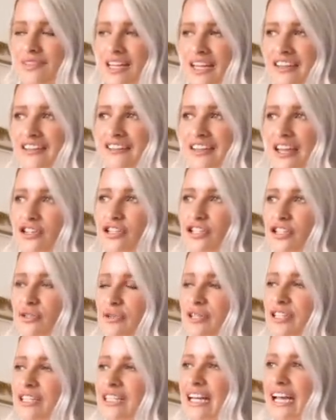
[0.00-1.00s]
and
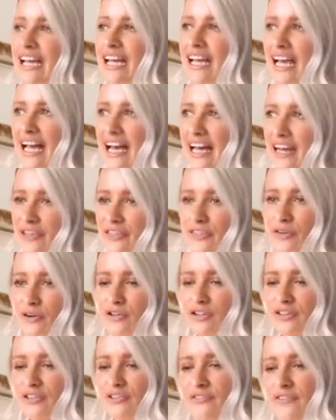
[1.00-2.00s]
sensual, and I
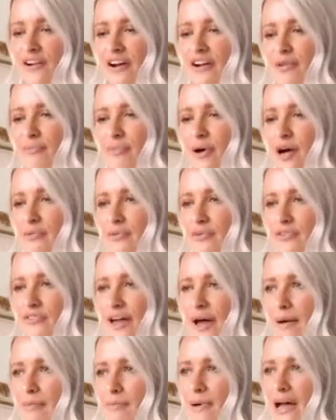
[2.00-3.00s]
thought just the very bottom of
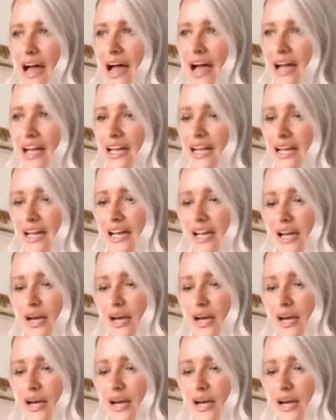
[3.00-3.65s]
that back